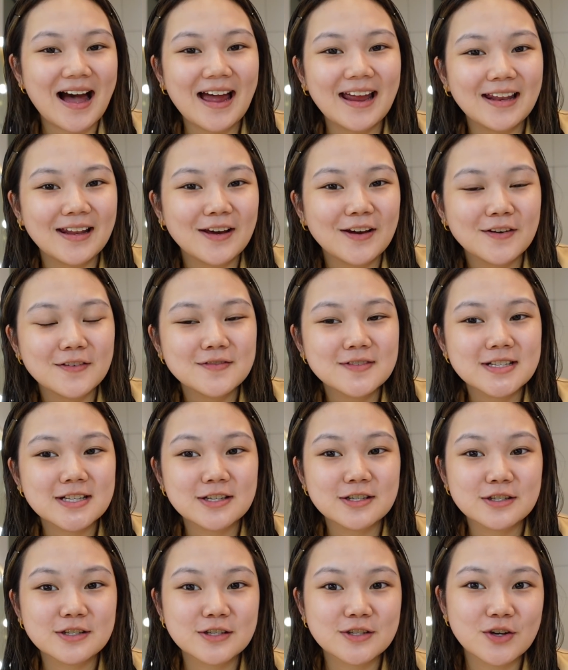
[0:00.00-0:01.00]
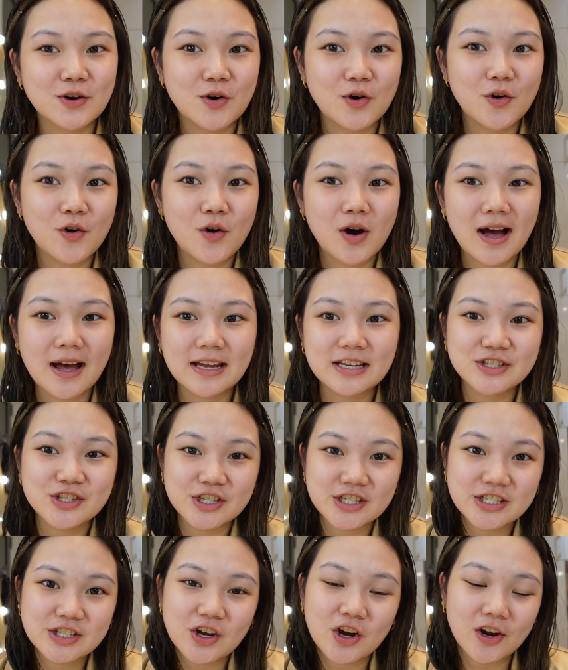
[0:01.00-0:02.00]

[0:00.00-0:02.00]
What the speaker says: Hi loves! So I just